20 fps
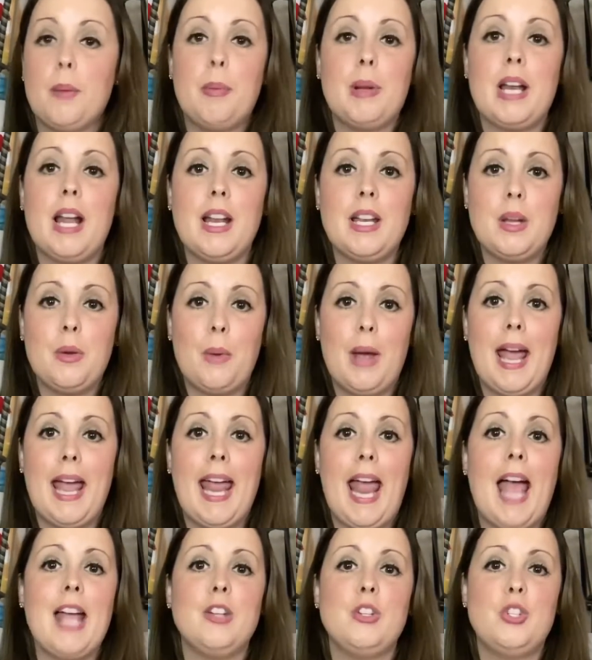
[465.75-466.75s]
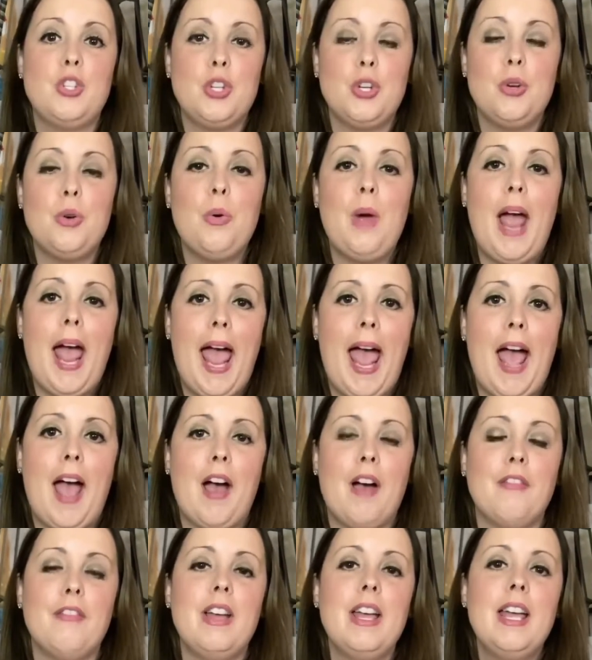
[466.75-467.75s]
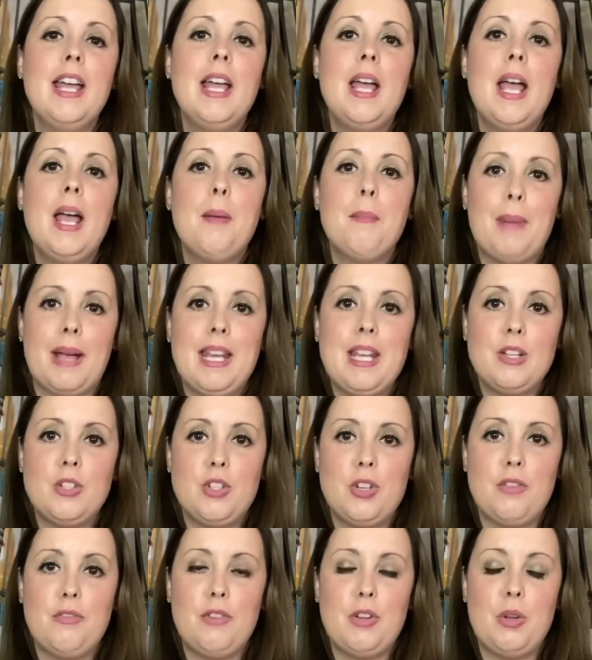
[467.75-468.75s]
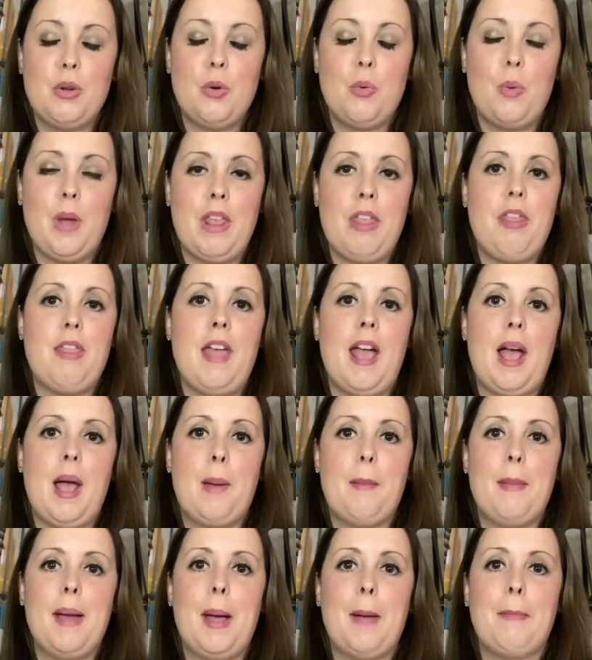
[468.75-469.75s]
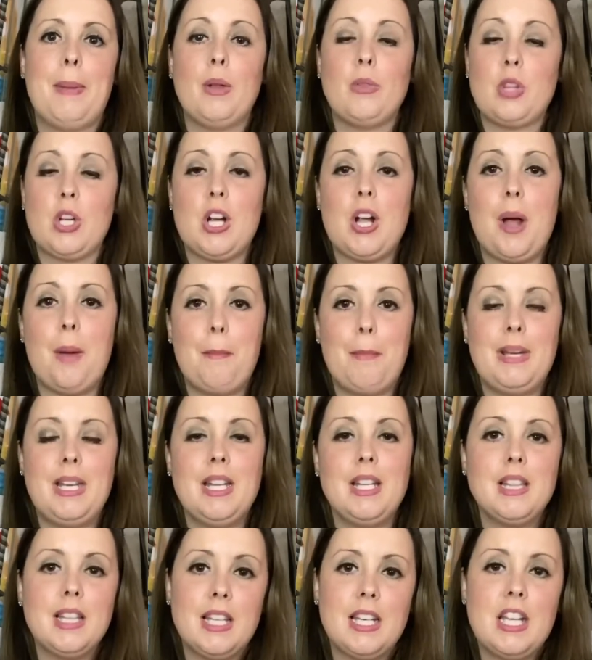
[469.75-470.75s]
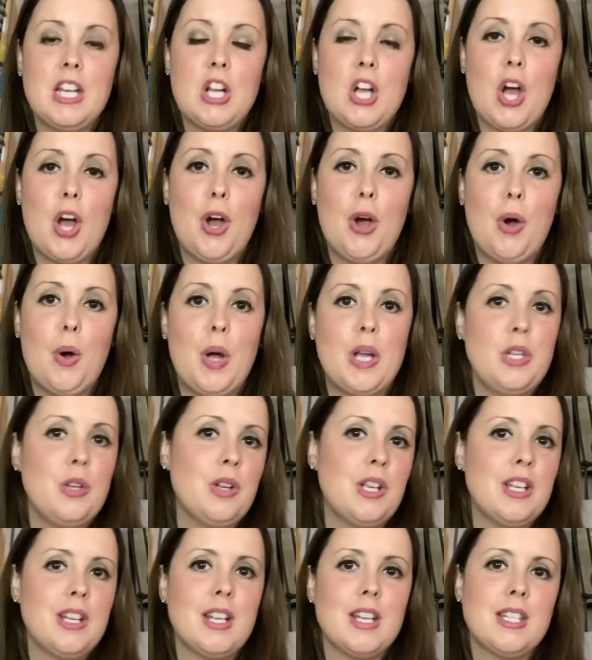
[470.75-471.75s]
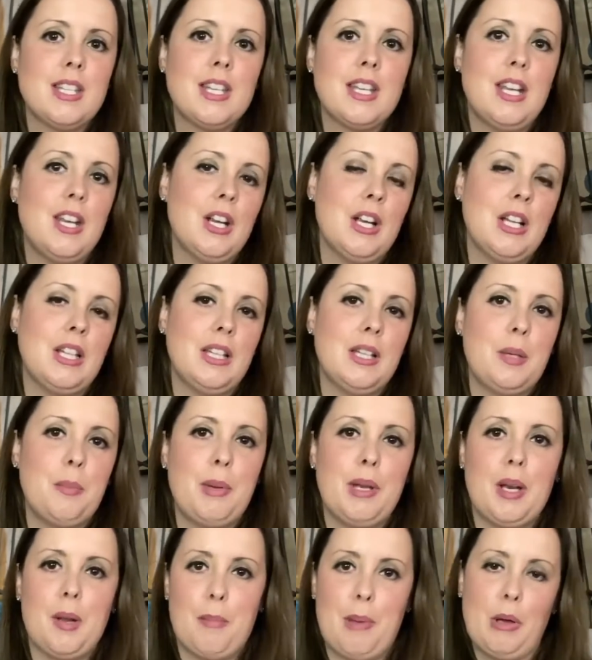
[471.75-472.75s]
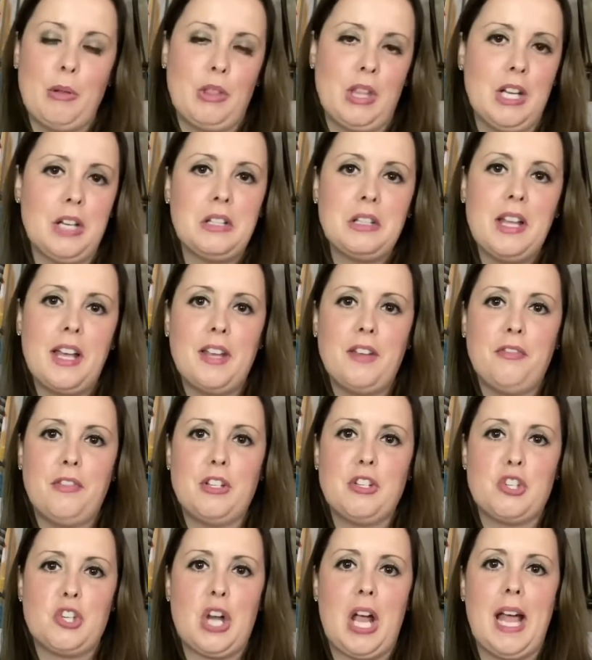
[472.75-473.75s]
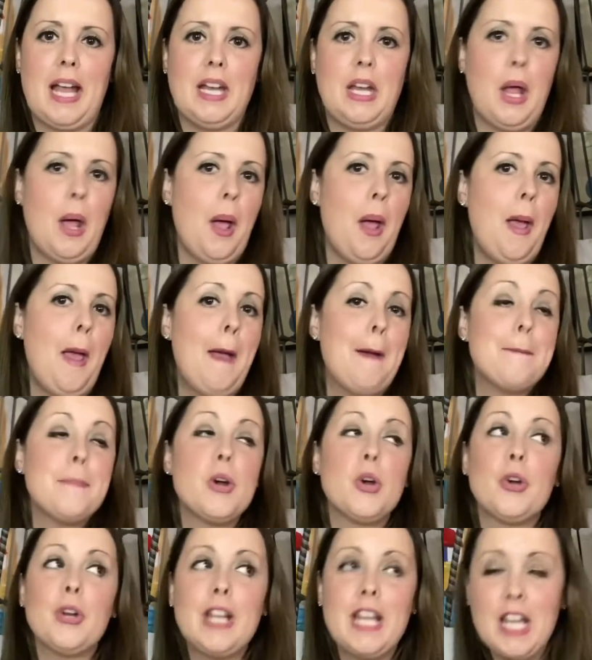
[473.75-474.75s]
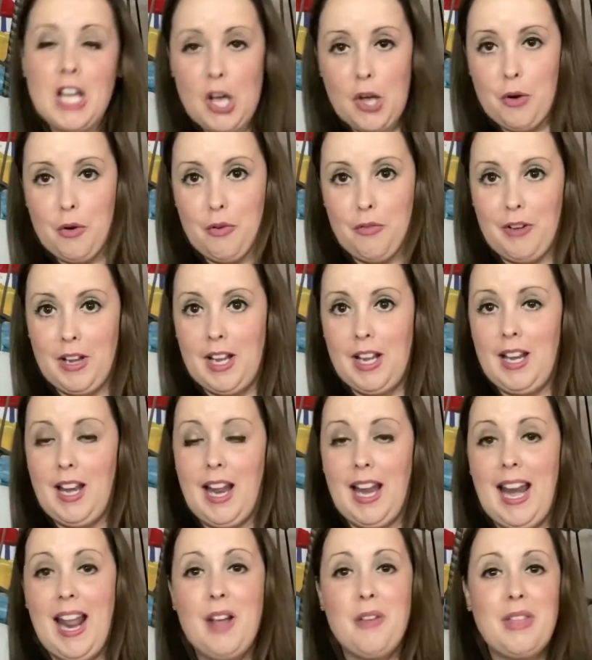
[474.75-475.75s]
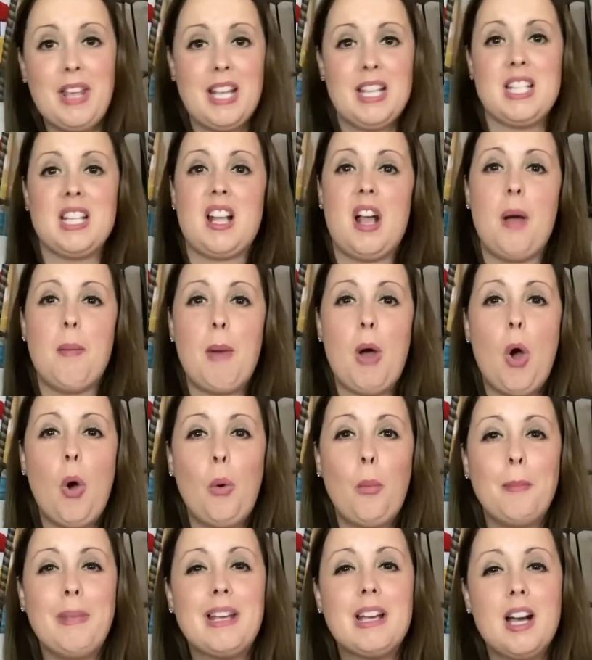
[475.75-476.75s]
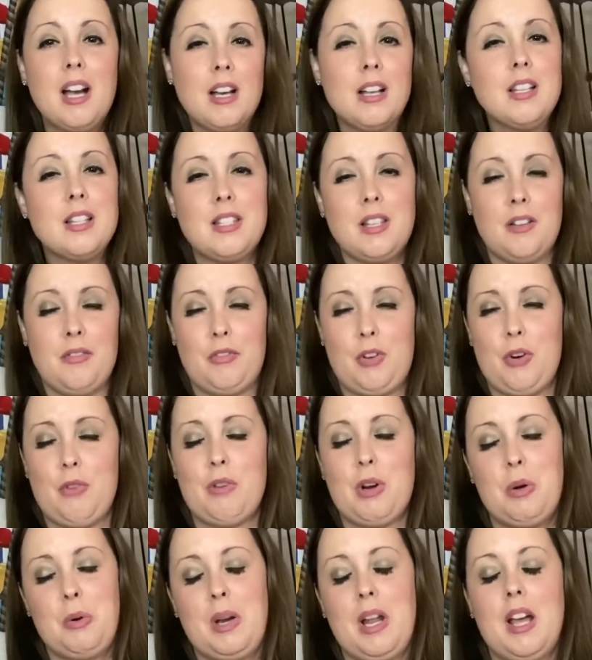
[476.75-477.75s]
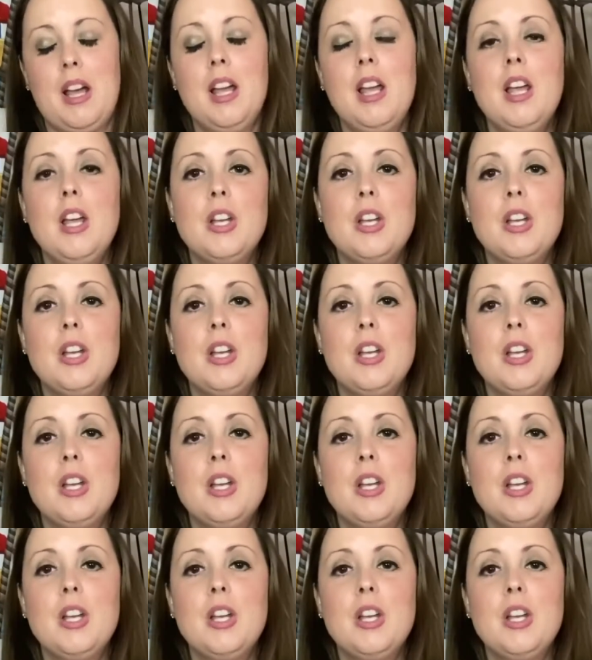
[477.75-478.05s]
But anyway, I do have my interview with them about their company, Litty Co, and you can get to hear a little bit about their life in China pre-COVID and how they had to come home because of Corona.